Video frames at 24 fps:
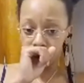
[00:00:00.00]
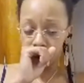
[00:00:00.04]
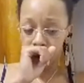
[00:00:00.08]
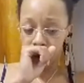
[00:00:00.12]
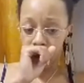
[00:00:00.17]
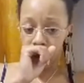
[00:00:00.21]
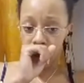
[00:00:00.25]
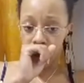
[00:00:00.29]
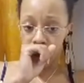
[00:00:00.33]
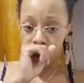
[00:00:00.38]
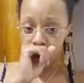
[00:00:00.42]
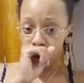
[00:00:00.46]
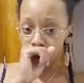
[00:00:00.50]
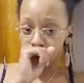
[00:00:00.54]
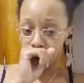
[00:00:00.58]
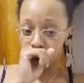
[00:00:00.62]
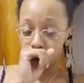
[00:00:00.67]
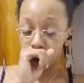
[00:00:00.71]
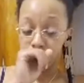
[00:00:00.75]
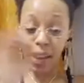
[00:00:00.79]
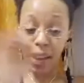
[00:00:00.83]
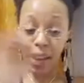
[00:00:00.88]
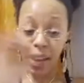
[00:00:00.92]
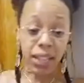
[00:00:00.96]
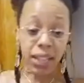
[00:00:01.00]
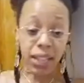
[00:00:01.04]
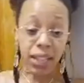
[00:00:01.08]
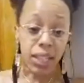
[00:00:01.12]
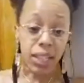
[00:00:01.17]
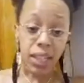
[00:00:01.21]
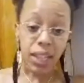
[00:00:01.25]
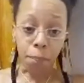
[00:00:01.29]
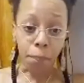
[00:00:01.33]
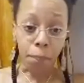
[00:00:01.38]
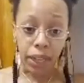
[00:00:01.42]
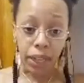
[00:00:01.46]
That's not
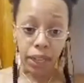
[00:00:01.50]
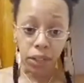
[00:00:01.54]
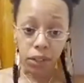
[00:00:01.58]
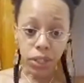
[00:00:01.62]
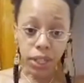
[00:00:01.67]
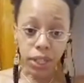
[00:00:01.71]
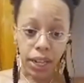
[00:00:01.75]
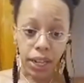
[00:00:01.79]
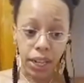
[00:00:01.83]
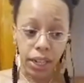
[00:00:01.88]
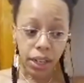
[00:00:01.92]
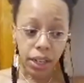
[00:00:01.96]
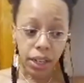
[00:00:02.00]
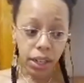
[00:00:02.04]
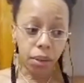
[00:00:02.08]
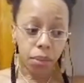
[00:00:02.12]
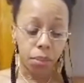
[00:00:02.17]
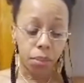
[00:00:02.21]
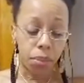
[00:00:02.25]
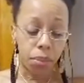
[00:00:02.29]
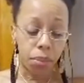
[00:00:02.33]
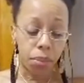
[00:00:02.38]
my understanding.